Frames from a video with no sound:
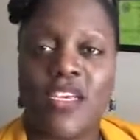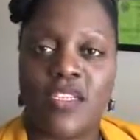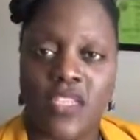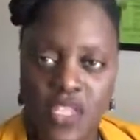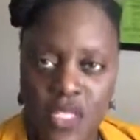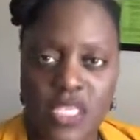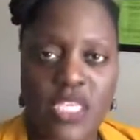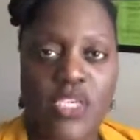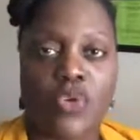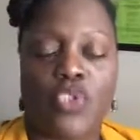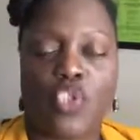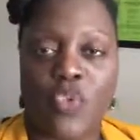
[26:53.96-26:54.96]
to see
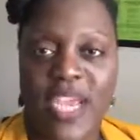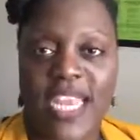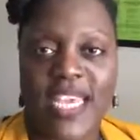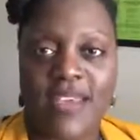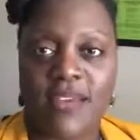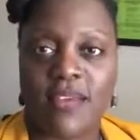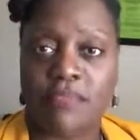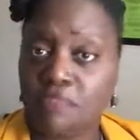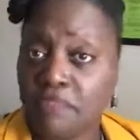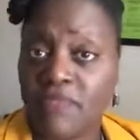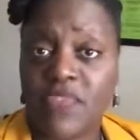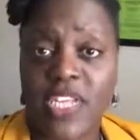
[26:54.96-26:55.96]
your training
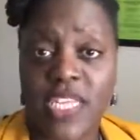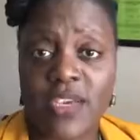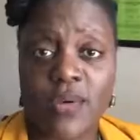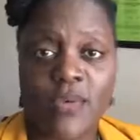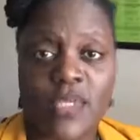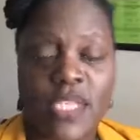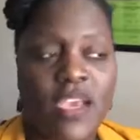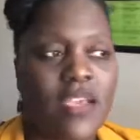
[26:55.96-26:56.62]
videos.